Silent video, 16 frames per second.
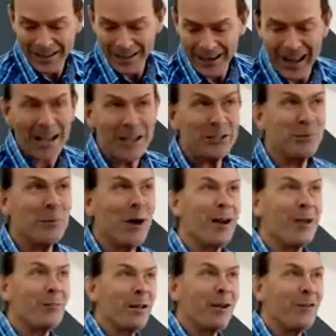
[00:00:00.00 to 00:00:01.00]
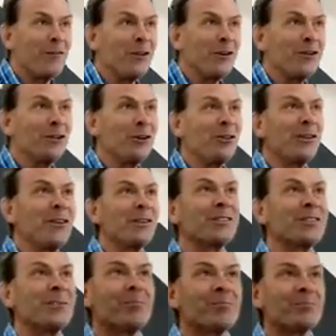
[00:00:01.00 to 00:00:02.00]
Last one, I'm going to finish on
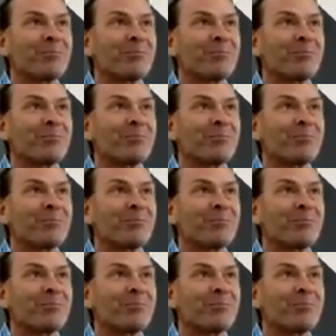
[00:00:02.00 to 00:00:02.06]
this.